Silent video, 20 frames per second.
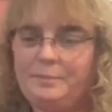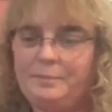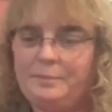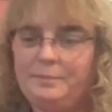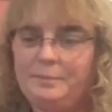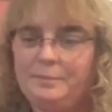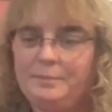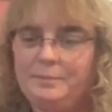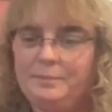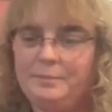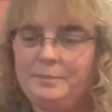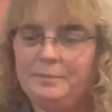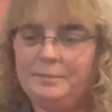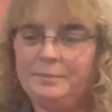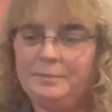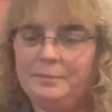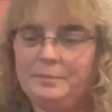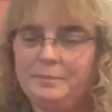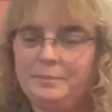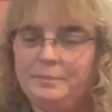
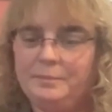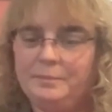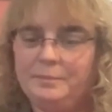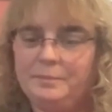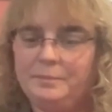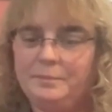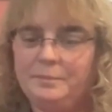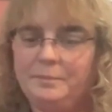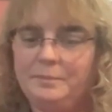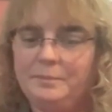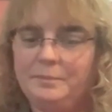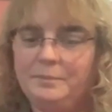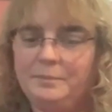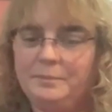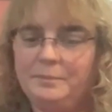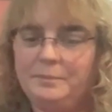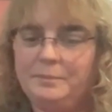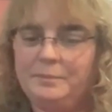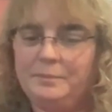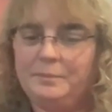
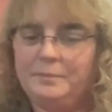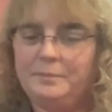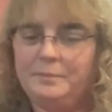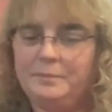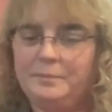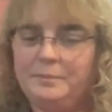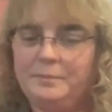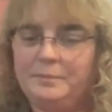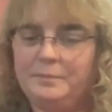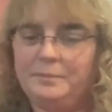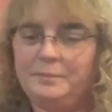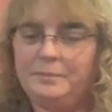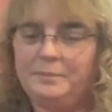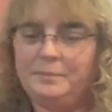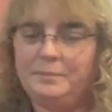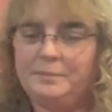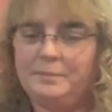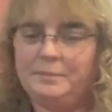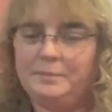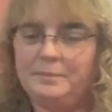
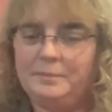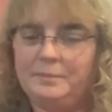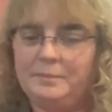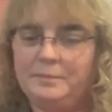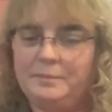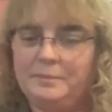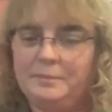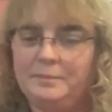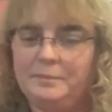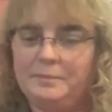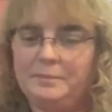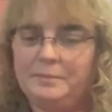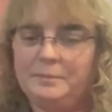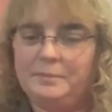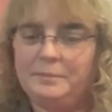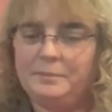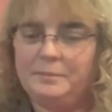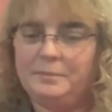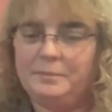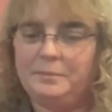
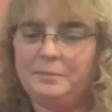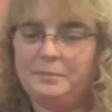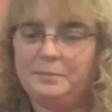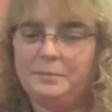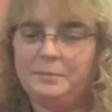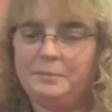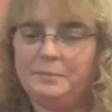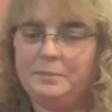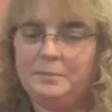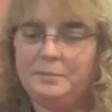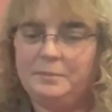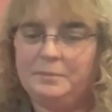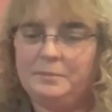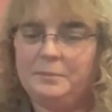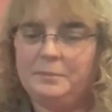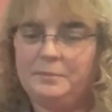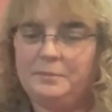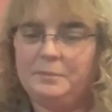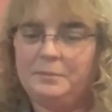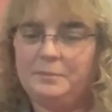
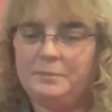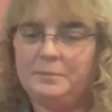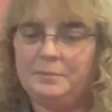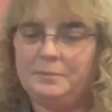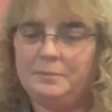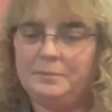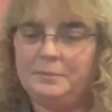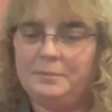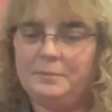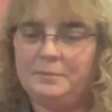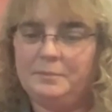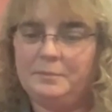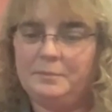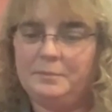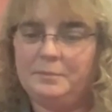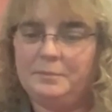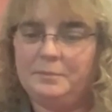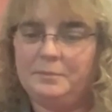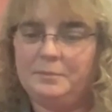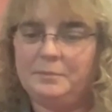
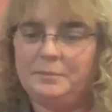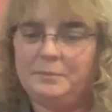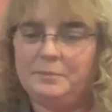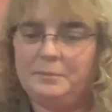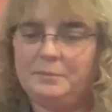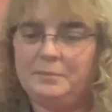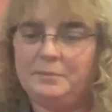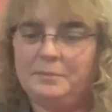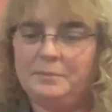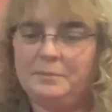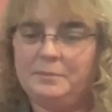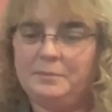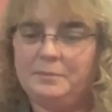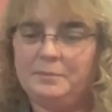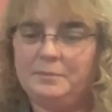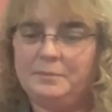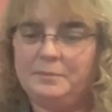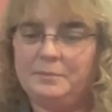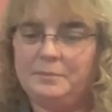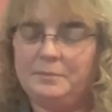
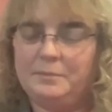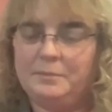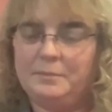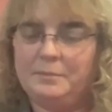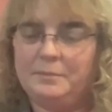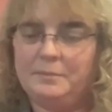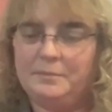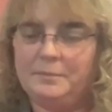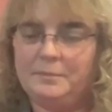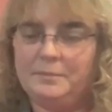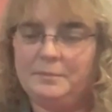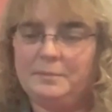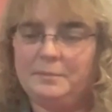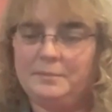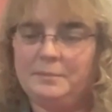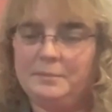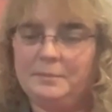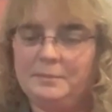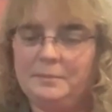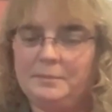This person isn't speaking.